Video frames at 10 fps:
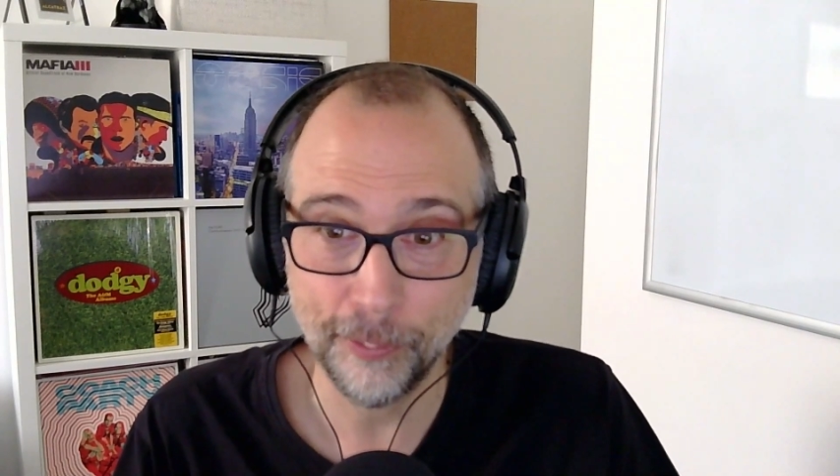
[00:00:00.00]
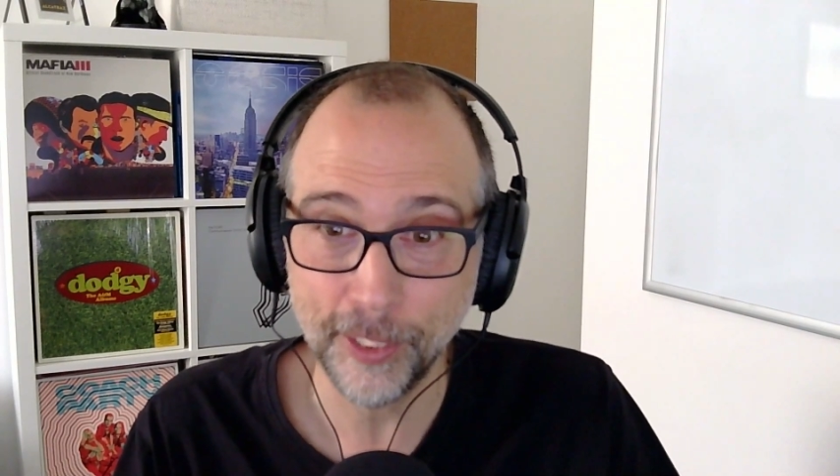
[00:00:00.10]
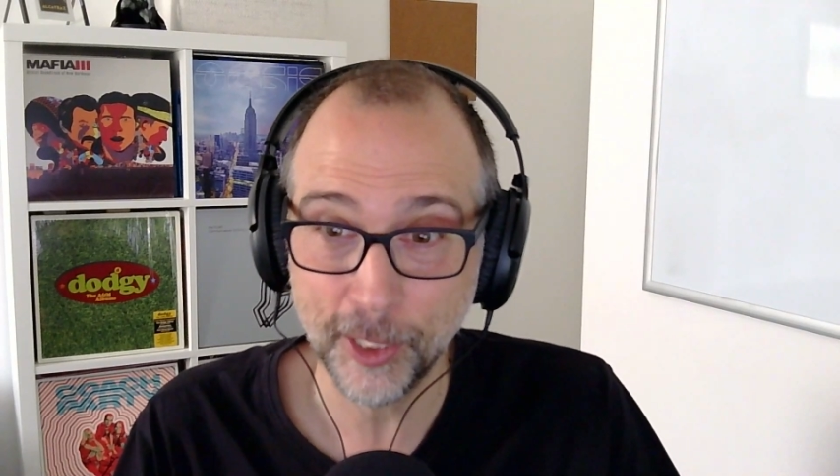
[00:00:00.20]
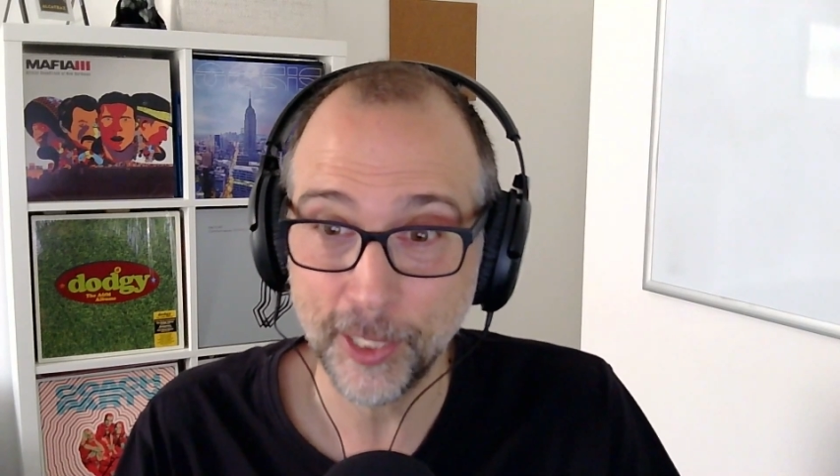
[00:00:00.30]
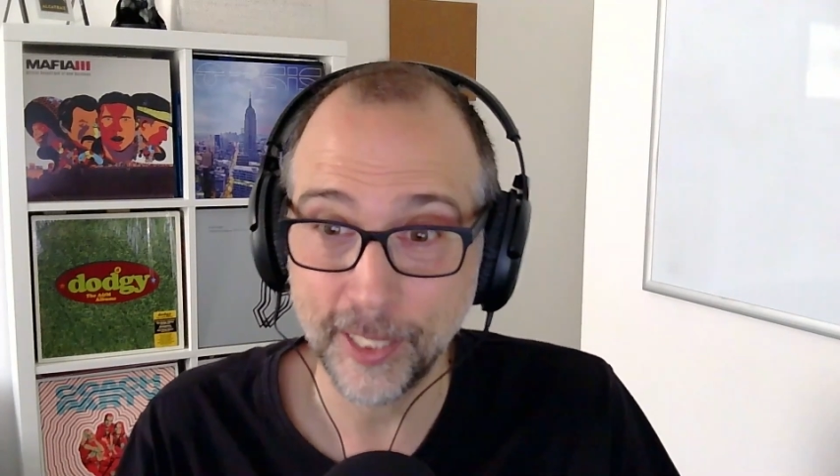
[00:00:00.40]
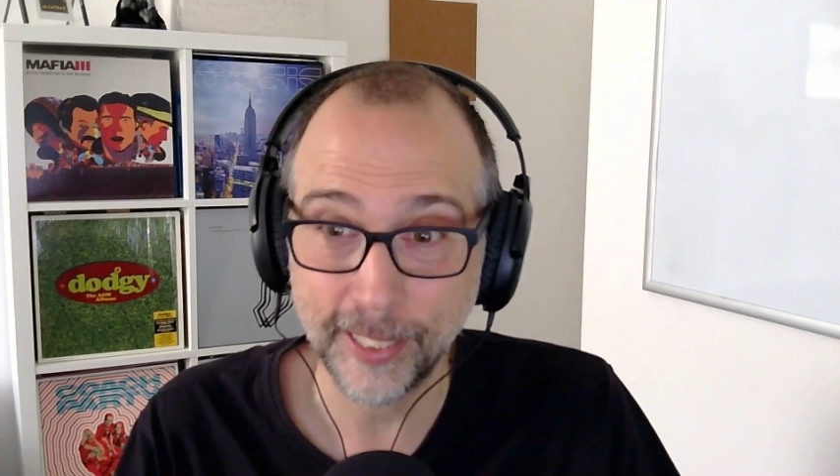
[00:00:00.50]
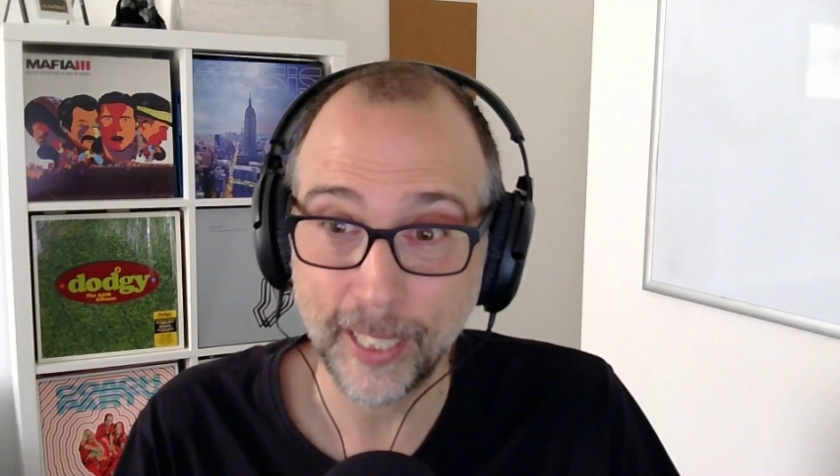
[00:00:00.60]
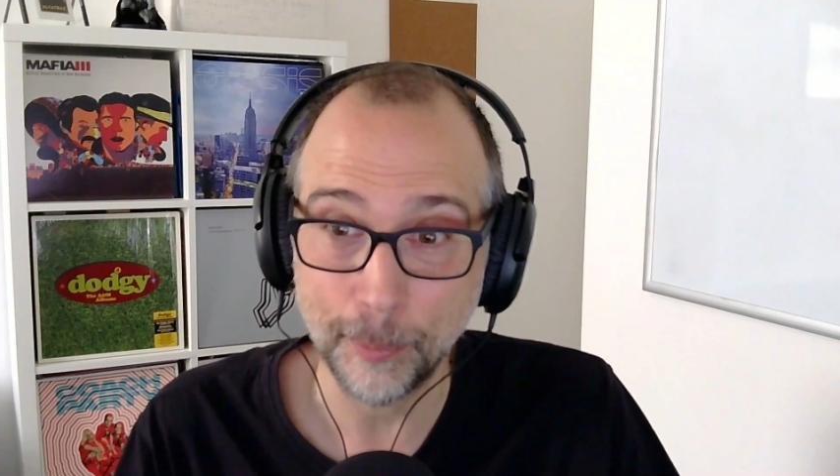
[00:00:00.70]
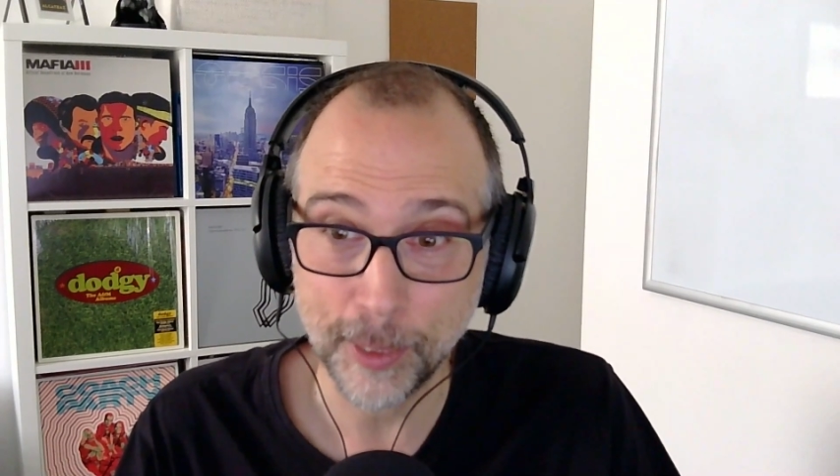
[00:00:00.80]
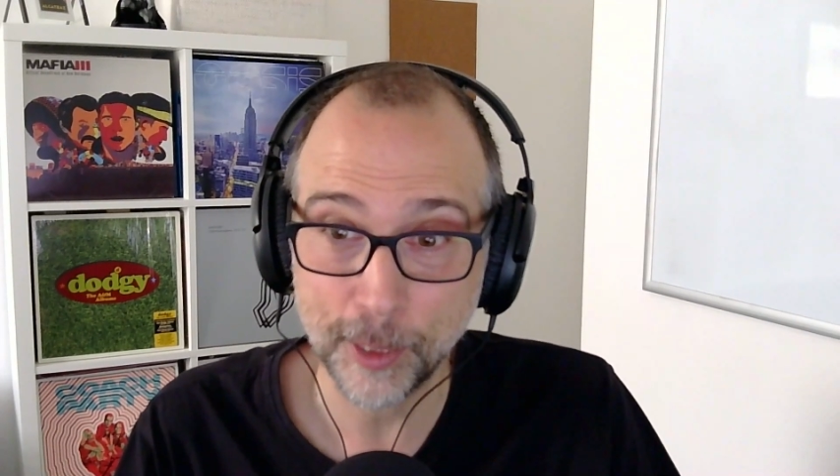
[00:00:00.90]
visually the
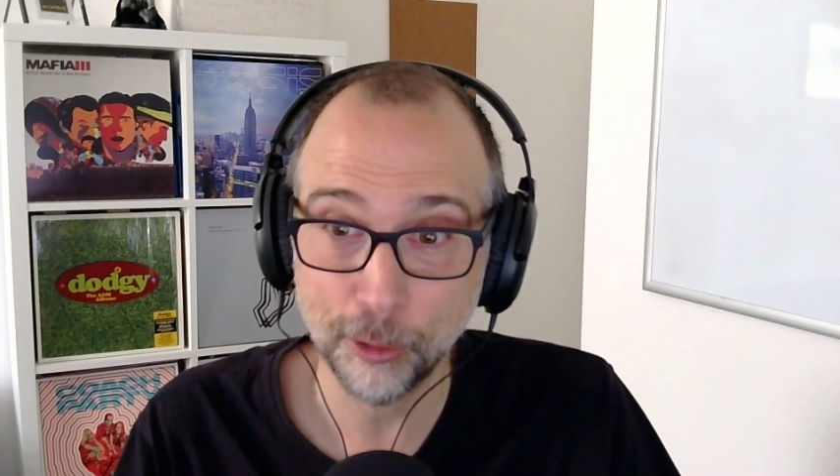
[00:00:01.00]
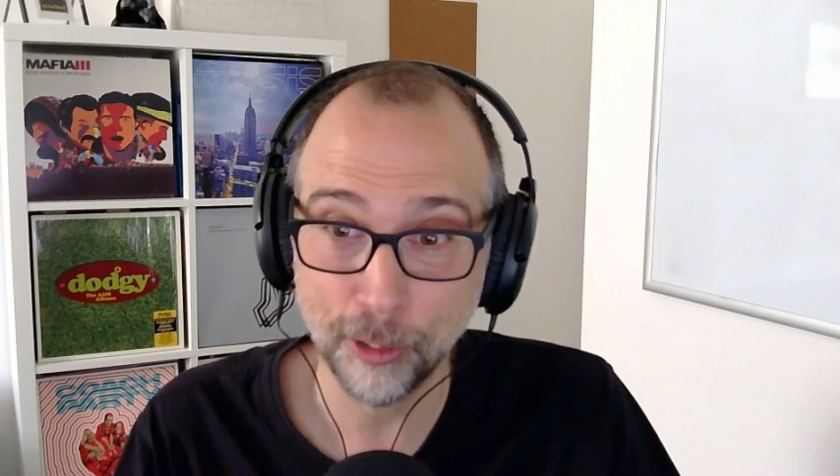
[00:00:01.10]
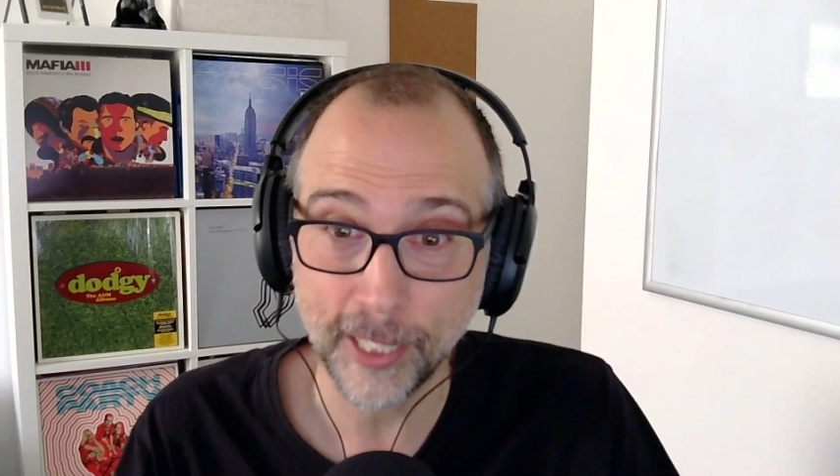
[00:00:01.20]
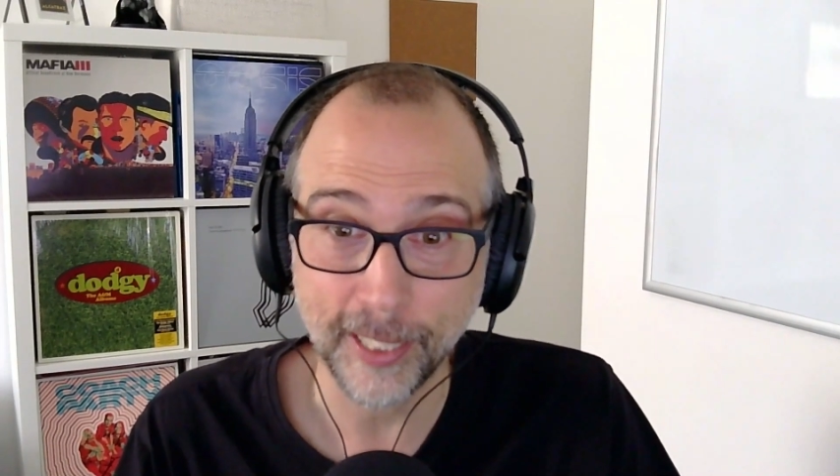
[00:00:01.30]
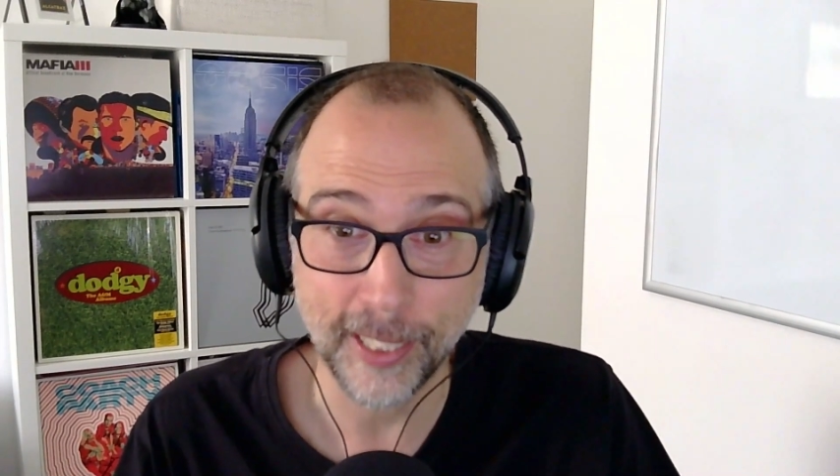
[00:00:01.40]
game is great.